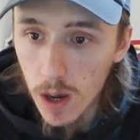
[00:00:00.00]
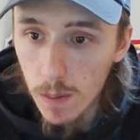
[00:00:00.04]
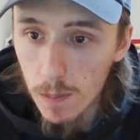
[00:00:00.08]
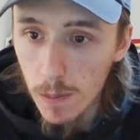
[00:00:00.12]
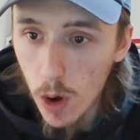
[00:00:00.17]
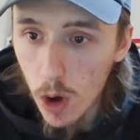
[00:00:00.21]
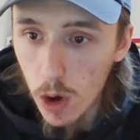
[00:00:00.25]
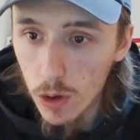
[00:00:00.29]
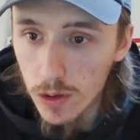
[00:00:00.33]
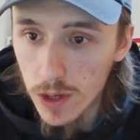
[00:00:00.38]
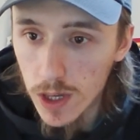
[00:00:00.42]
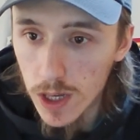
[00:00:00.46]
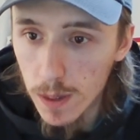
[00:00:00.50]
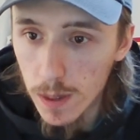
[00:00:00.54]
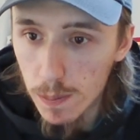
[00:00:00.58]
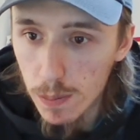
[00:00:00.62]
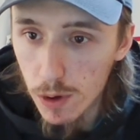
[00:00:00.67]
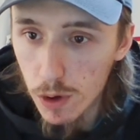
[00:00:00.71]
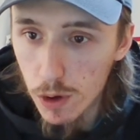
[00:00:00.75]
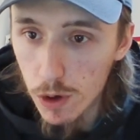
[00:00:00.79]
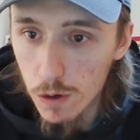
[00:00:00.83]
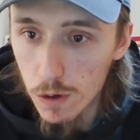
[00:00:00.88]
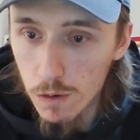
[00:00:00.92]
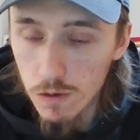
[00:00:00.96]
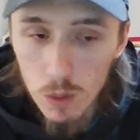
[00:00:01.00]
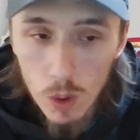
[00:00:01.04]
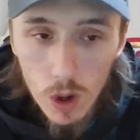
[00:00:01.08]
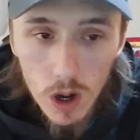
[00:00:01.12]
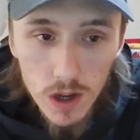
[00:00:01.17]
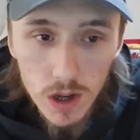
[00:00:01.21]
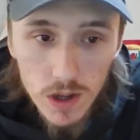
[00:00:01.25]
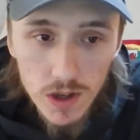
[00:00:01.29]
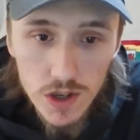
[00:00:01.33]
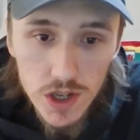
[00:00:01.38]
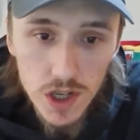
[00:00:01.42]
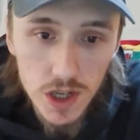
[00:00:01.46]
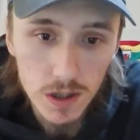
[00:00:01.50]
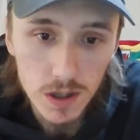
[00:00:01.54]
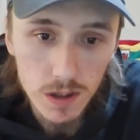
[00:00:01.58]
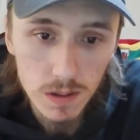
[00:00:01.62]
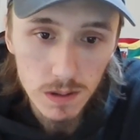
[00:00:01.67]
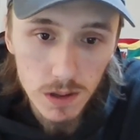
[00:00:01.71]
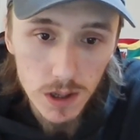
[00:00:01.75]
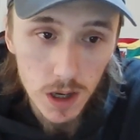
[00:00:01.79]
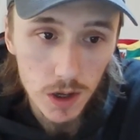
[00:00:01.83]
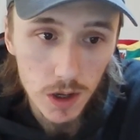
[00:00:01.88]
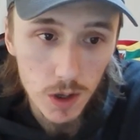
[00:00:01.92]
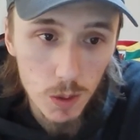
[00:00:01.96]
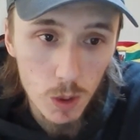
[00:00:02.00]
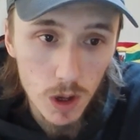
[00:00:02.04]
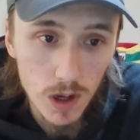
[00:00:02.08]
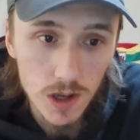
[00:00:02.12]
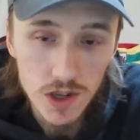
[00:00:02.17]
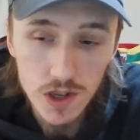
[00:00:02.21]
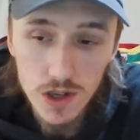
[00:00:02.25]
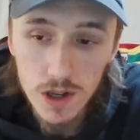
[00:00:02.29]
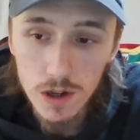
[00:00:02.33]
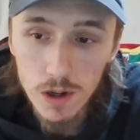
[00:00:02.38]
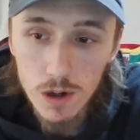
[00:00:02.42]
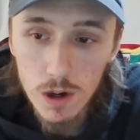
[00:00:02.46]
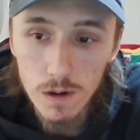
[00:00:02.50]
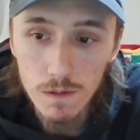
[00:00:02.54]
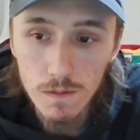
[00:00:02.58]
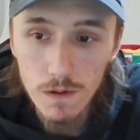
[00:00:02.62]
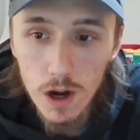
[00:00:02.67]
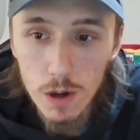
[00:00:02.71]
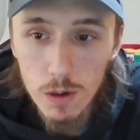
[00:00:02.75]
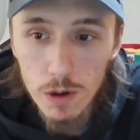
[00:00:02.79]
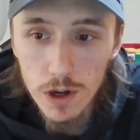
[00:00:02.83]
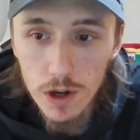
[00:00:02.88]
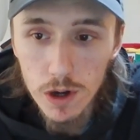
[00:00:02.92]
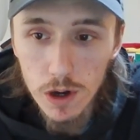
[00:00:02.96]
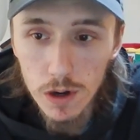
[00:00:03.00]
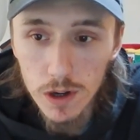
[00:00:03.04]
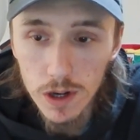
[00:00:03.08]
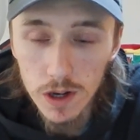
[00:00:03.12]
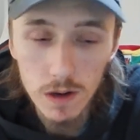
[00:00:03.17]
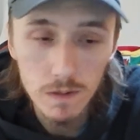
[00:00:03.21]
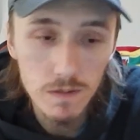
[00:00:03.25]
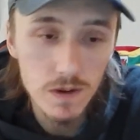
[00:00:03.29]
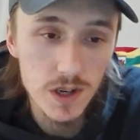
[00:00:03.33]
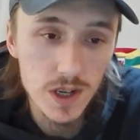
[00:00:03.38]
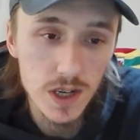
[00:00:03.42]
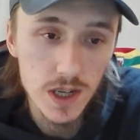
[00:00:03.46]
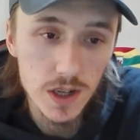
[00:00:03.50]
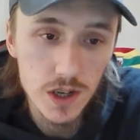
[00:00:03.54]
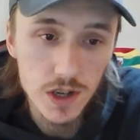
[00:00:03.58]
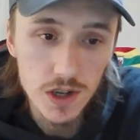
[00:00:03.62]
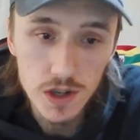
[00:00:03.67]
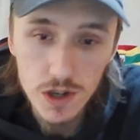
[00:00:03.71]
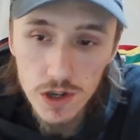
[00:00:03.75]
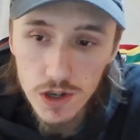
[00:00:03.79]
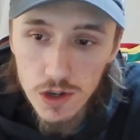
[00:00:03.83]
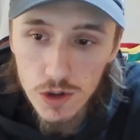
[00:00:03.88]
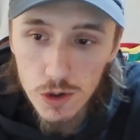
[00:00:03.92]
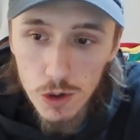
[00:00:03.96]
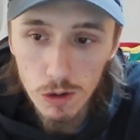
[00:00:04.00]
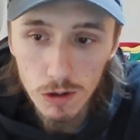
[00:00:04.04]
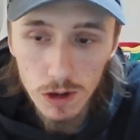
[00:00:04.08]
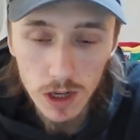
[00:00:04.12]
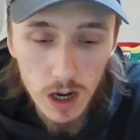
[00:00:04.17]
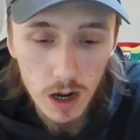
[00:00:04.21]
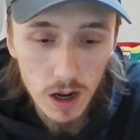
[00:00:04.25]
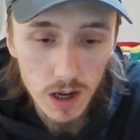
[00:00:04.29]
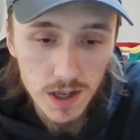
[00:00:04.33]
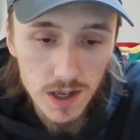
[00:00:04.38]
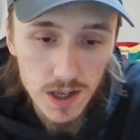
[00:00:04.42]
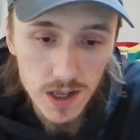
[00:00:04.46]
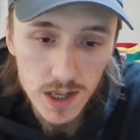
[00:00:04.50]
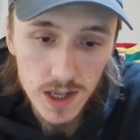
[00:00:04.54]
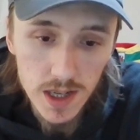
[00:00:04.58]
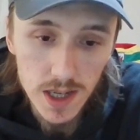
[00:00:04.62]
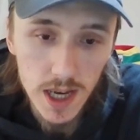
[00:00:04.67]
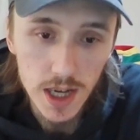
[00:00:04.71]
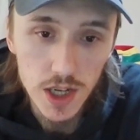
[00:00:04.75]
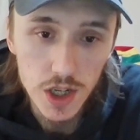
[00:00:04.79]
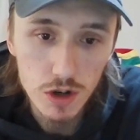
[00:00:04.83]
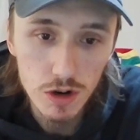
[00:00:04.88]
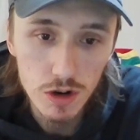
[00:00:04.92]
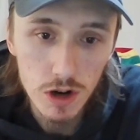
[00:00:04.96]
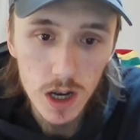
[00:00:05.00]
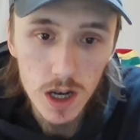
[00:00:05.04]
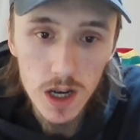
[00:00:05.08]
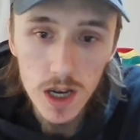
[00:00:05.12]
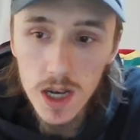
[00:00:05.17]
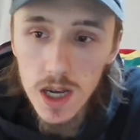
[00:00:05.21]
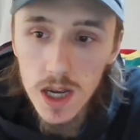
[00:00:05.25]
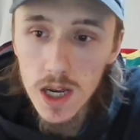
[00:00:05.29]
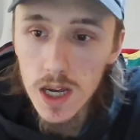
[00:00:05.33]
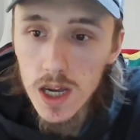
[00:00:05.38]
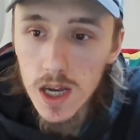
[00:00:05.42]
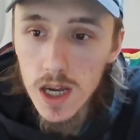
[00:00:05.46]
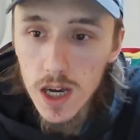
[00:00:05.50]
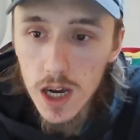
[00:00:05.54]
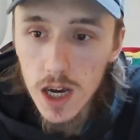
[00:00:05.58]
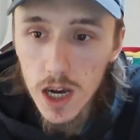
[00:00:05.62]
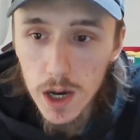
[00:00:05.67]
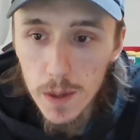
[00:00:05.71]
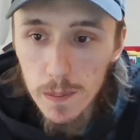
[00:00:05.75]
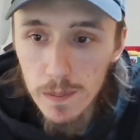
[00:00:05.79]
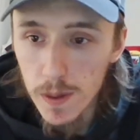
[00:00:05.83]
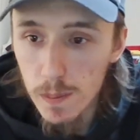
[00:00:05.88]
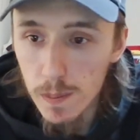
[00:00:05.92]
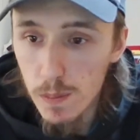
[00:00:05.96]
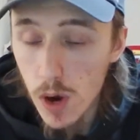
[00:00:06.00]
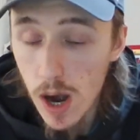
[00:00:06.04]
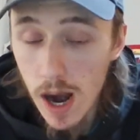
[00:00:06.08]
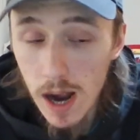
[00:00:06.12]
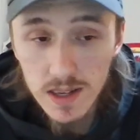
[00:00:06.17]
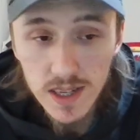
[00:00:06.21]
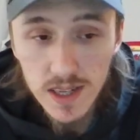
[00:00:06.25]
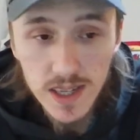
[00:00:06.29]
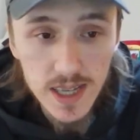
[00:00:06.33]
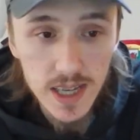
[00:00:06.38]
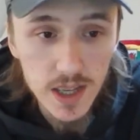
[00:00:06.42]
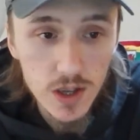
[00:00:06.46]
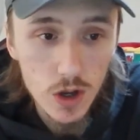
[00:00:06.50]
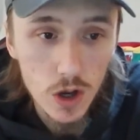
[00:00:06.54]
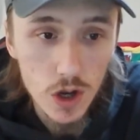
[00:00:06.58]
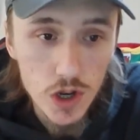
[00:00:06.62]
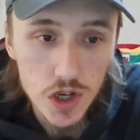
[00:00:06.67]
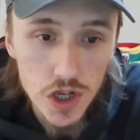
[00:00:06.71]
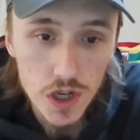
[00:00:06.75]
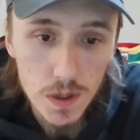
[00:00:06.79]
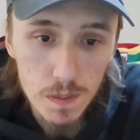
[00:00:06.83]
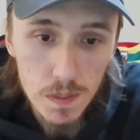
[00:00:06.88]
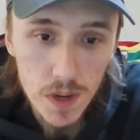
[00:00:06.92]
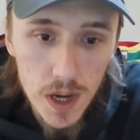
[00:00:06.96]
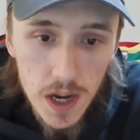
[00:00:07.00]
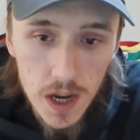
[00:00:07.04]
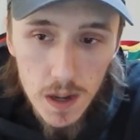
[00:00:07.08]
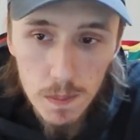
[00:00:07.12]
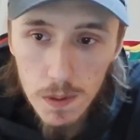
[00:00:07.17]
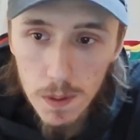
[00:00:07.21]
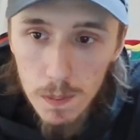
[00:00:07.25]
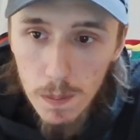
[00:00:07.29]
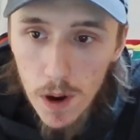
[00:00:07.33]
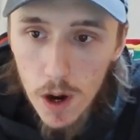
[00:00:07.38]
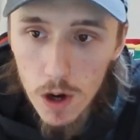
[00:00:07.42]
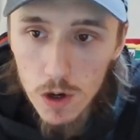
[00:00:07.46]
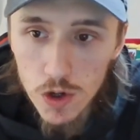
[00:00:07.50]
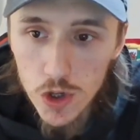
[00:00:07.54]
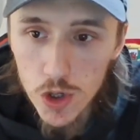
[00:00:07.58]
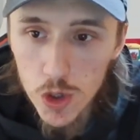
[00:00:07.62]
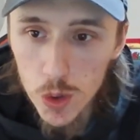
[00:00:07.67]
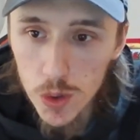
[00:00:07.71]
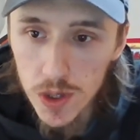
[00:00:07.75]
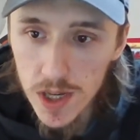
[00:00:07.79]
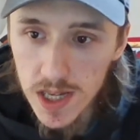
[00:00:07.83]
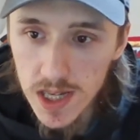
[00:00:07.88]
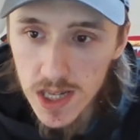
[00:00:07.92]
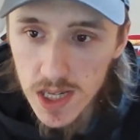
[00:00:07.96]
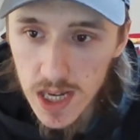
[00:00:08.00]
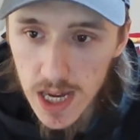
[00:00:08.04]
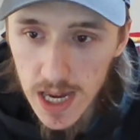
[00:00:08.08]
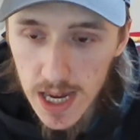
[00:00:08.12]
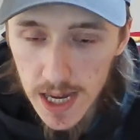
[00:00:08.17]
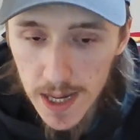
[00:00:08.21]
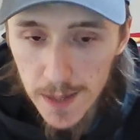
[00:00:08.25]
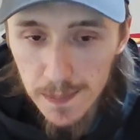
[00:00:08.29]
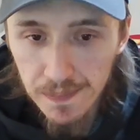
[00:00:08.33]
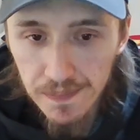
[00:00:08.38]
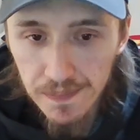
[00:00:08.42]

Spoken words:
on the approved ones and the ones that got voted on, and obviously just the storylines, etc. The Browns did not submit a proposal this year.